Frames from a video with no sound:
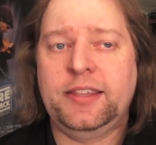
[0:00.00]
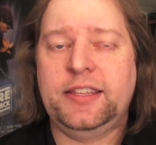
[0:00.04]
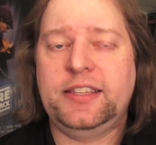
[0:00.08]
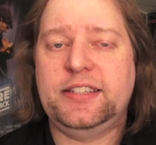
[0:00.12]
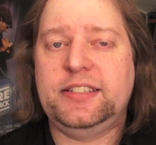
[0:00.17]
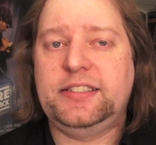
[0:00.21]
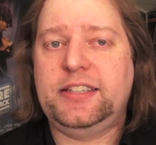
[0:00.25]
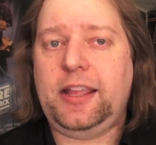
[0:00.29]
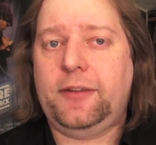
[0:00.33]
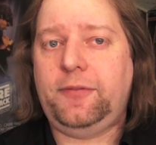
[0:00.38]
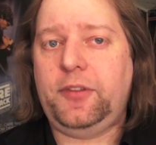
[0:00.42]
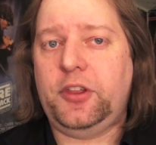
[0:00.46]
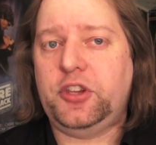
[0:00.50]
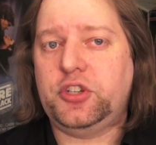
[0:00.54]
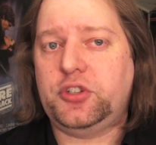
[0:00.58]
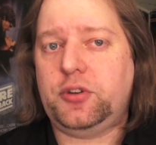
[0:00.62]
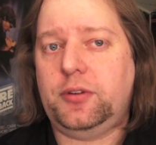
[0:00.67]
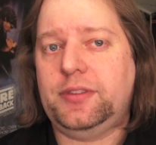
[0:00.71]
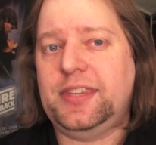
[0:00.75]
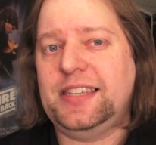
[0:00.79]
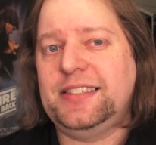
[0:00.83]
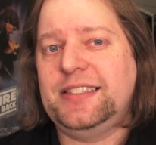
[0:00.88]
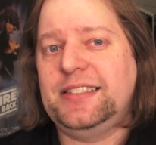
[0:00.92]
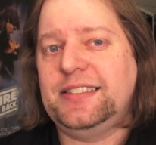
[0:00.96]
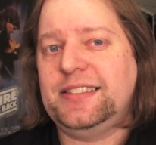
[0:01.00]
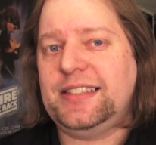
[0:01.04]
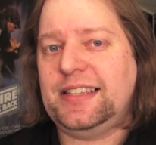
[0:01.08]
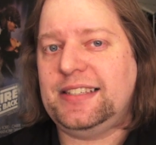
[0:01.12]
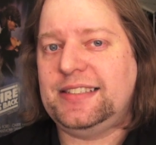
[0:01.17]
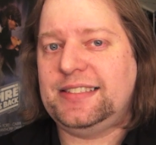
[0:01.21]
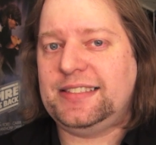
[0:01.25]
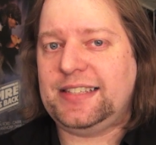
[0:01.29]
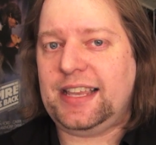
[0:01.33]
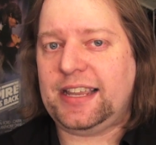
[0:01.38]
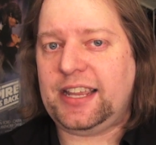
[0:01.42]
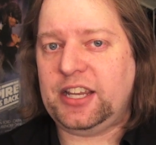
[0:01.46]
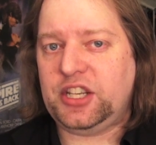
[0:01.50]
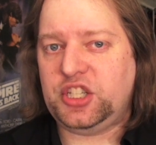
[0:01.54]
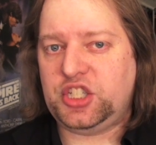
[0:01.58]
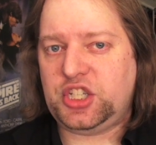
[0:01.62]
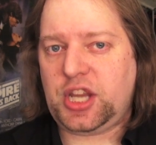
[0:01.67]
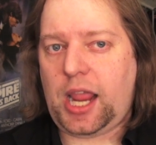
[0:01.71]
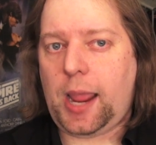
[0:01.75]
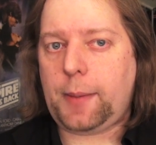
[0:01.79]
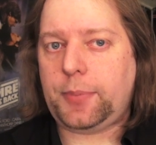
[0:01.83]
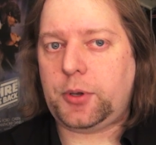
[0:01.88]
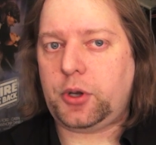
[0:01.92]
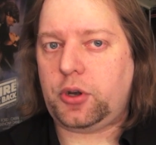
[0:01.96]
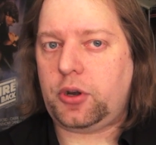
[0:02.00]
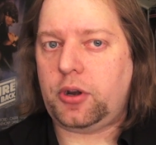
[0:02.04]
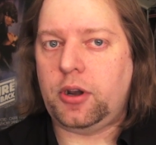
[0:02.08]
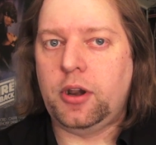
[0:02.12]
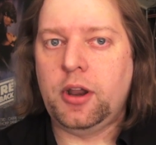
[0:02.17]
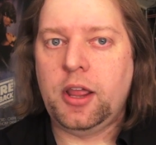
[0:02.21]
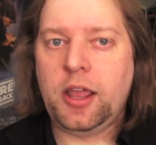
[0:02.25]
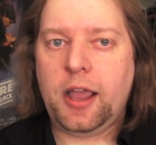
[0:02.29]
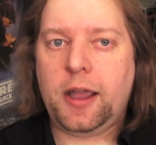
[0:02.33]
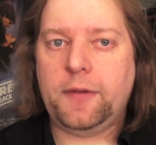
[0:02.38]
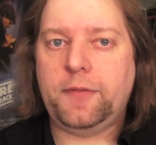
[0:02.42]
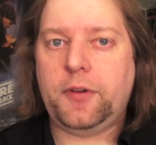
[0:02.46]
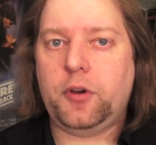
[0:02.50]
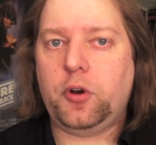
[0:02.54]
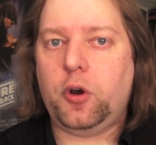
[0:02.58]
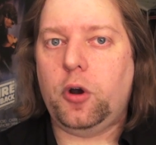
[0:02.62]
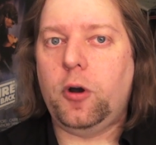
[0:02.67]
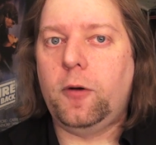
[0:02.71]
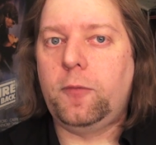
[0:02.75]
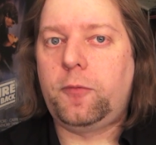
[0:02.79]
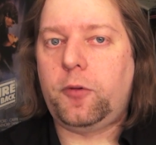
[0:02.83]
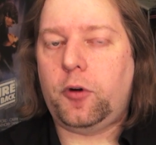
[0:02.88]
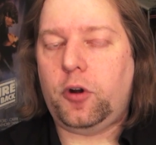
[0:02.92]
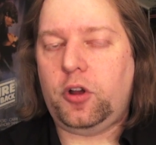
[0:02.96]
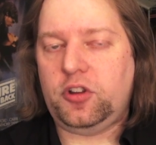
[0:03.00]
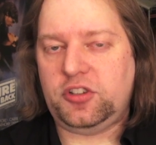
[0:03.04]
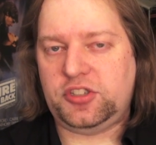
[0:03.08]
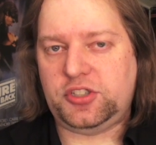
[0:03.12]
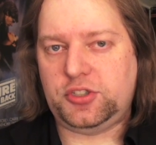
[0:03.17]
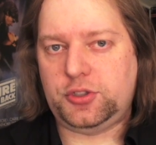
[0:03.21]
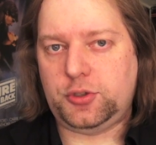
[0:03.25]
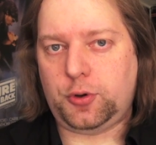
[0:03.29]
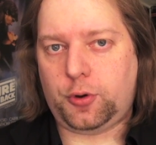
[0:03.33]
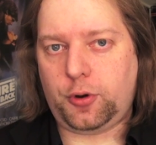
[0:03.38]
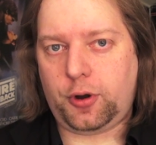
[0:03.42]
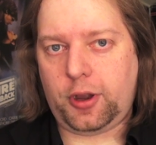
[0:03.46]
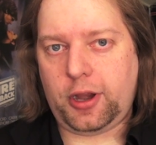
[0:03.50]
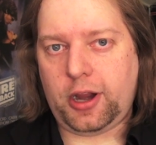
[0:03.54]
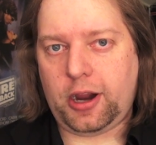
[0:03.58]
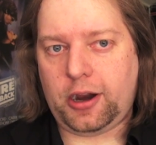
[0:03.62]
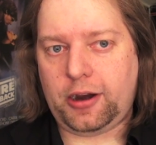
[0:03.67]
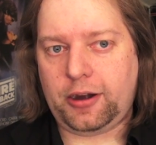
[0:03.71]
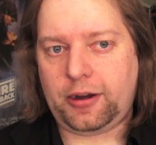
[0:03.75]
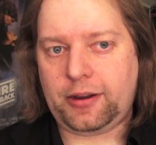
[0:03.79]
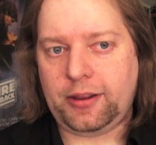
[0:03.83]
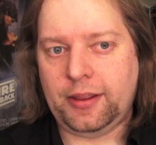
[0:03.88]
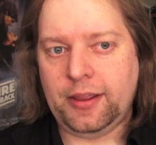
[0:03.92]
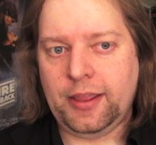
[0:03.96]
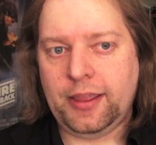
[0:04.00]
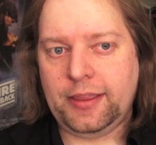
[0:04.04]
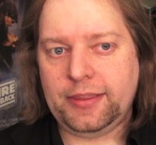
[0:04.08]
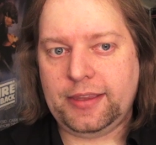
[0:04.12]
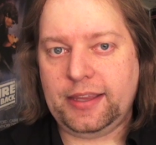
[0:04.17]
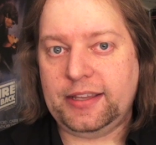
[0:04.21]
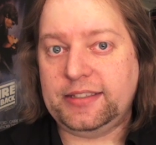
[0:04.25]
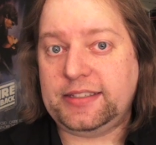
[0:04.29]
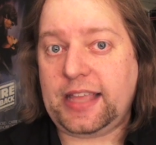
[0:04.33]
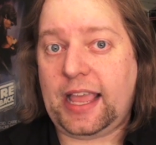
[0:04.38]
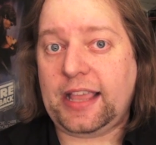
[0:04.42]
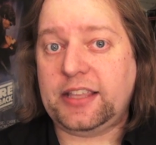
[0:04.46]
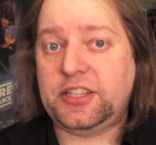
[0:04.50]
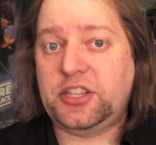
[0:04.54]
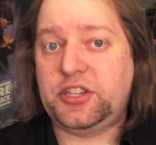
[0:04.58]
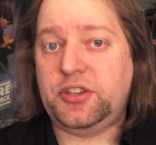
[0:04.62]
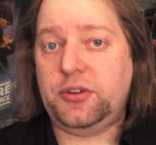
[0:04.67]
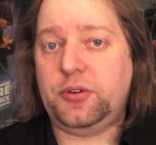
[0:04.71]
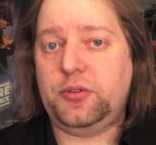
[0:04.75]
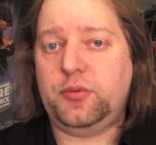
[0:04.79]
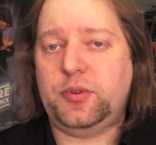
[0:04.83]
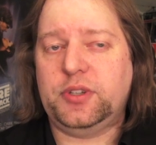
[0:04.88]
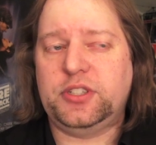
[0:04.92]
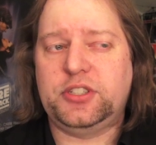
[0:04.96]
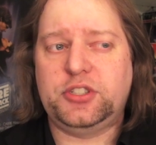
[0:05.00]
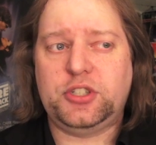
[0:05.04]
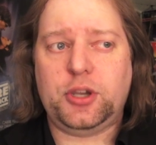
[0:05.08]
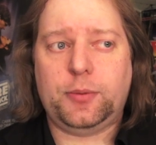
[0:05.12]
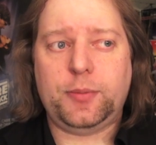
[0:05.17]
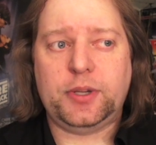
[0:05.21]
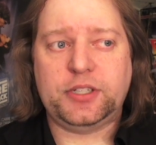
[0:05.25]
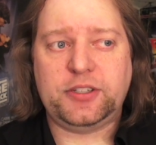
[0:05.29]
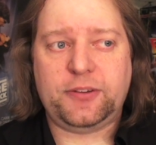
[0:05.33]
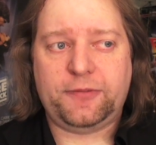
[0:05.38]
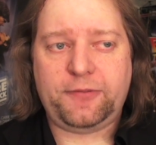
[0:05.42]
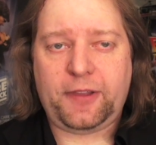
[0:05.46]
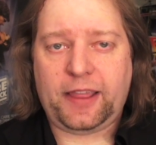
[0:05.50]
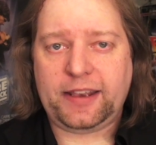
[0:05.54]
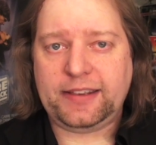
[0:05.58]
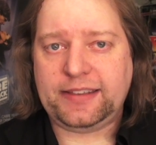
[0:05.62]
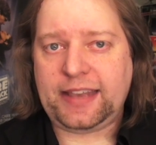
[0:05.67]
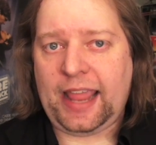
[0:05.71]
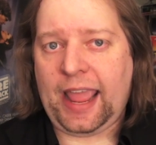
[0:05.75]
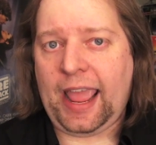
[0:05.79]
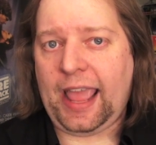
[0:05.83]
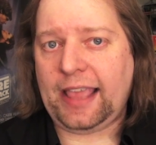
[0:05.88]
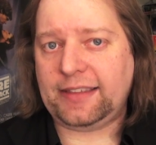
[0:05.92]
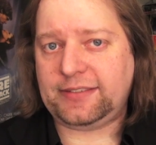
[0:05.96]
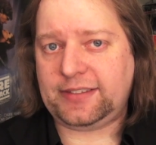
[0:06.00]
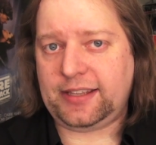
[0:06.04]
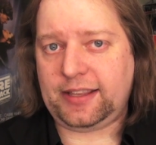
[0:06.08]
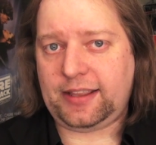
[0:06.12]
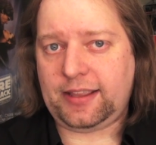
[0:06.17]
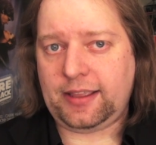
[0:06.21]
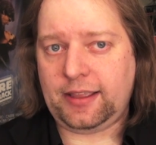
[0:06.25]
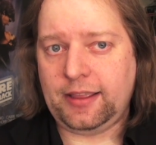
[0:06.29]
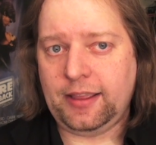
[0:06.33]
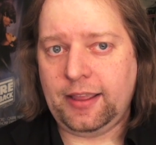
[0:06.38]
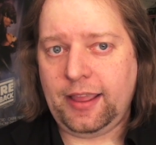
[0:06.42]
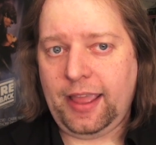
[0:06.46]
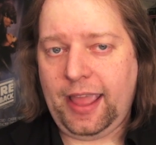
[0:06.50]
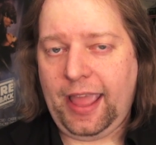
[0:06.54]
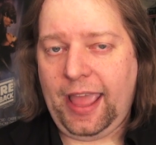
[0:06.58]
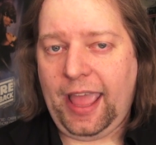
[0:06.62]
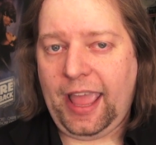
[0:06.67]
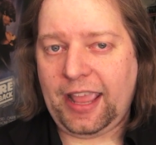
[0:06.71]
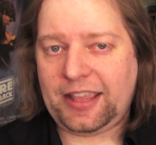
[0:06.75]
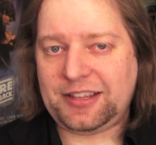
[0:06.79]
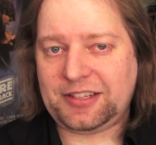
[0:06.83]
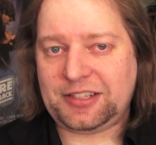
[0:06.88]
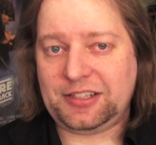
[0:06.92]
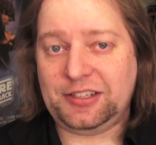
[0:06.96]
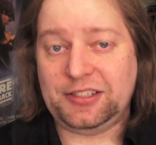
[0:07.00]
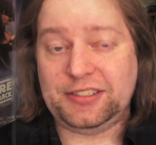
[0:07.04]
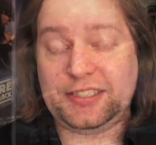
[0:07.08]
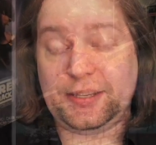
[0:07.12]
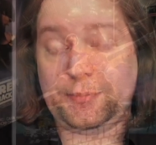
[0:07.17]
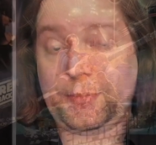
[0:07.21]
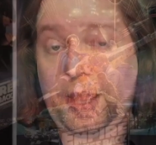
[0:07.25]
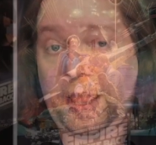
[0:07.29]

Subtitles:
This is definitely showing this is a second chapter of an overall story arc that is executed with so much fantastic excellence in